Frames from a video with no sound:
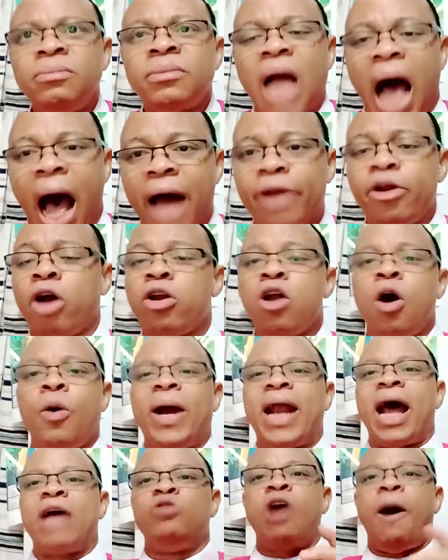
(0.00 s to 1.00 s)
I don't know
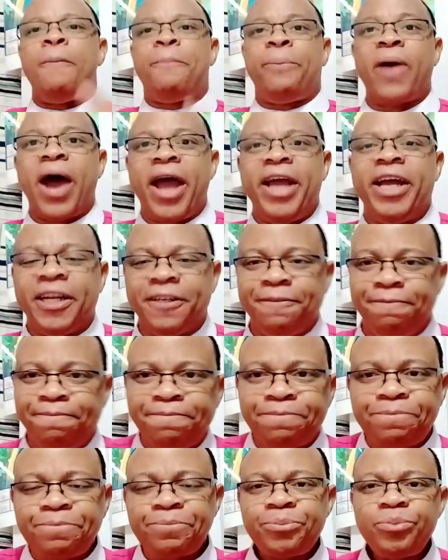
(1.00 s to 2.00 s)
whether you are praying,
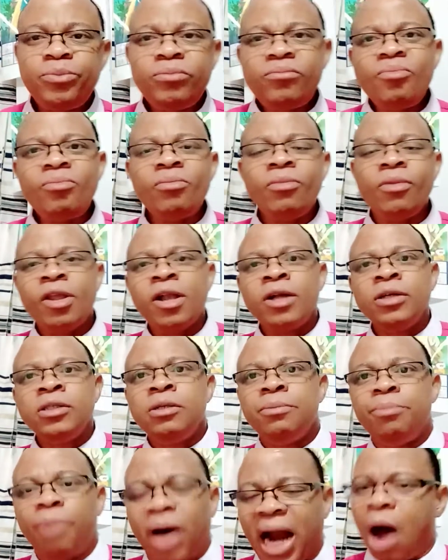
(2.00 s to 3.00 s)

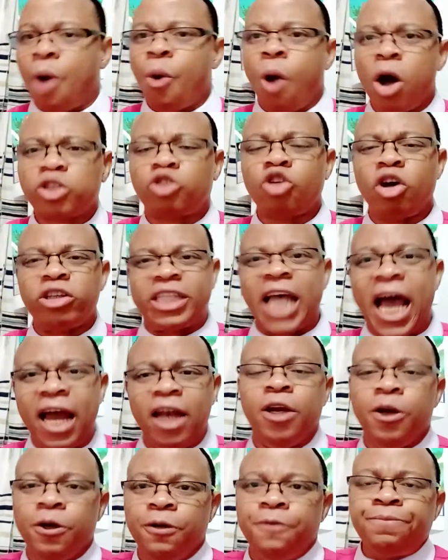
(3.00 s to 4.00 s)
but I want to tell
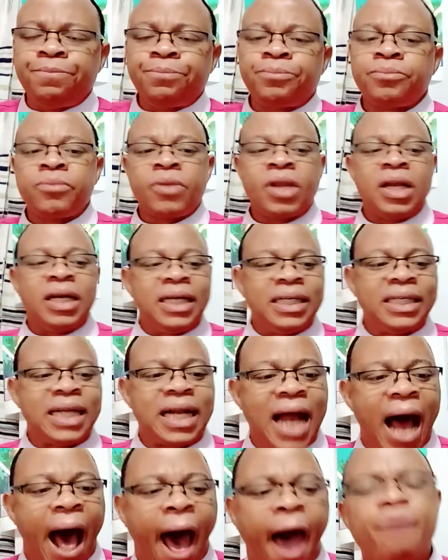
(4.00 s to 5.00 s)
you,
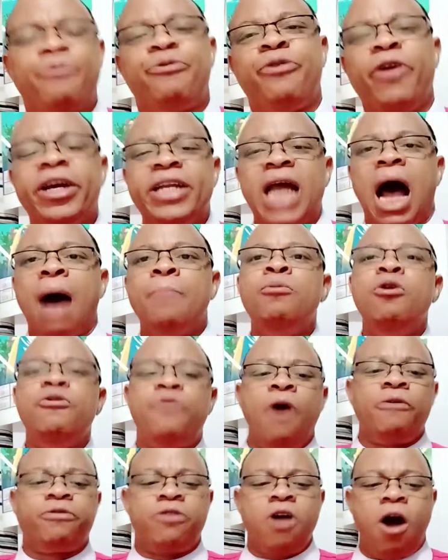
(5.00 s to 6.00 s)
I feel the move
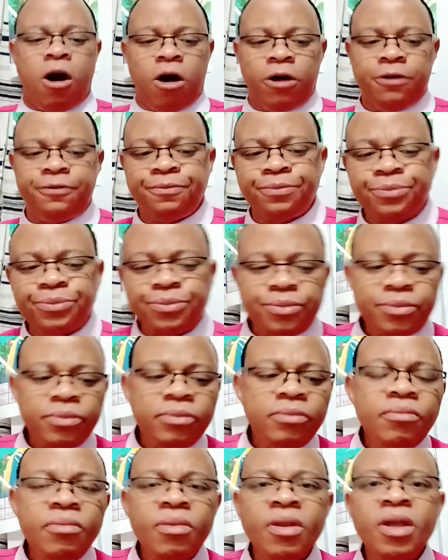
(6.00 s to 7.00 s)
of God.
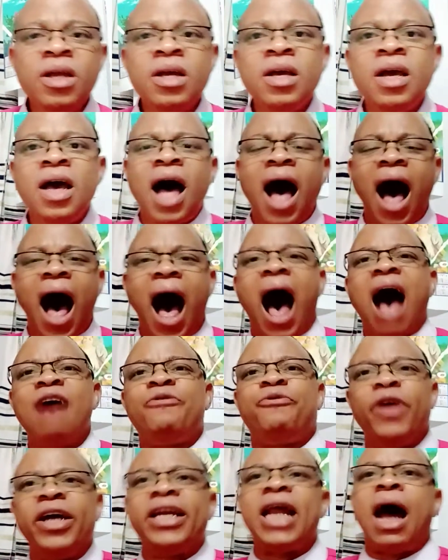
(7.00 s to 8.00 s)
I
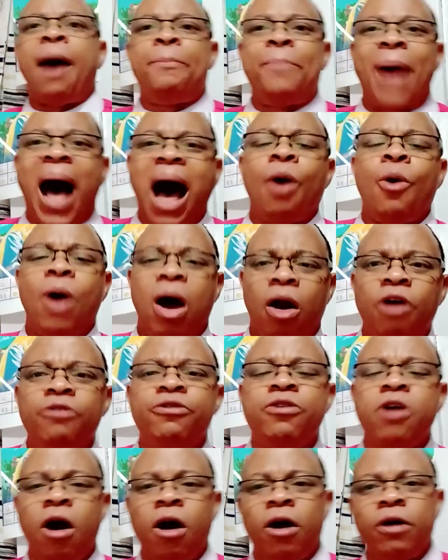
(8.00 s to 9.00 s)
feel the power of
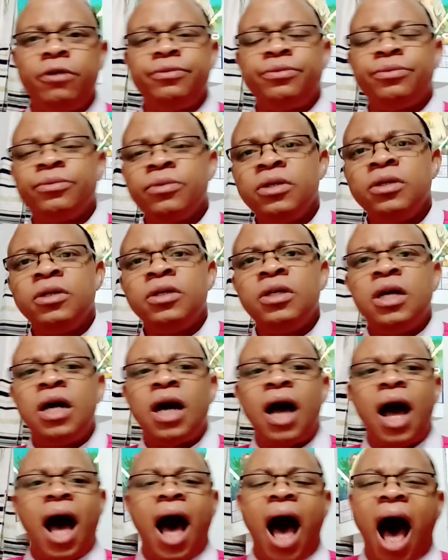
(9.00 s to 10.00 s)
God.
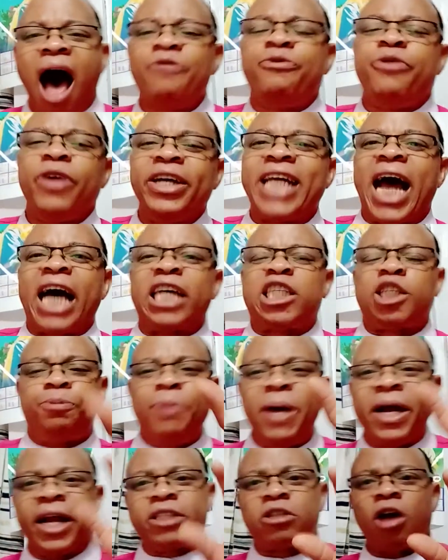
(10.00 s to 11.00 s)
I feel the
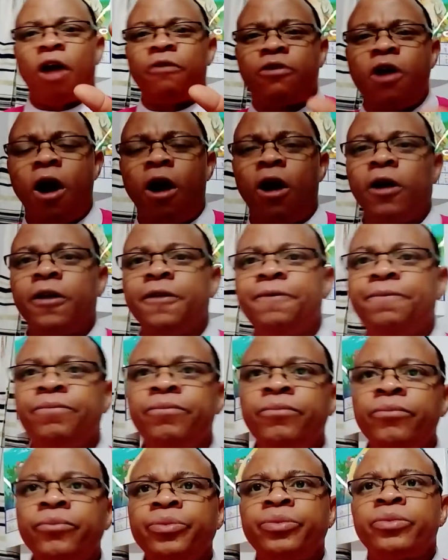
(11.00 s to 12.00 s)
Spirit of God
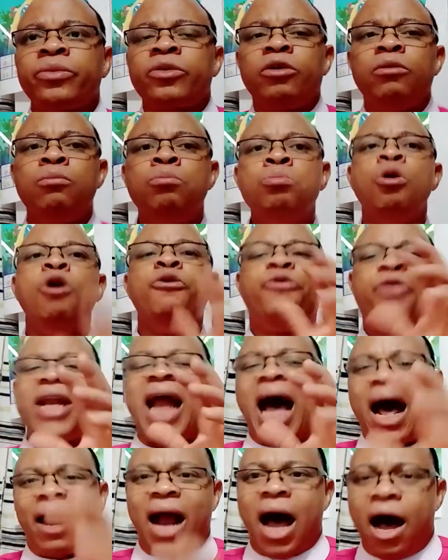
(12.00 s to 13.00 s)
moving
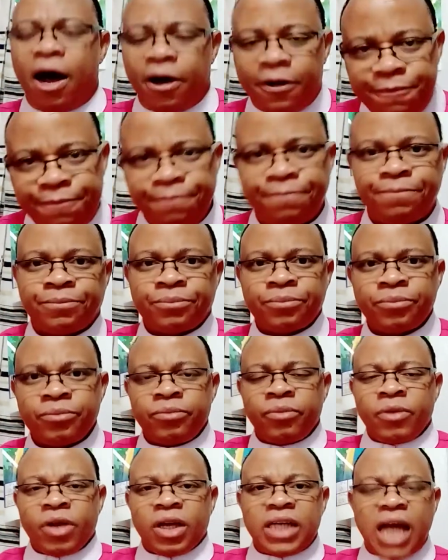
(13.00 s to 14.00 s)
around,
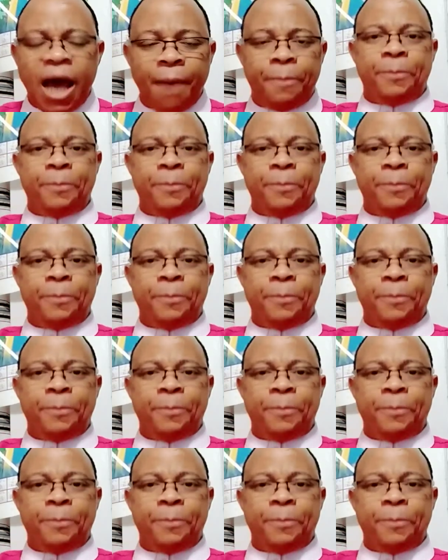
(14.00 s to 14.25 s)
the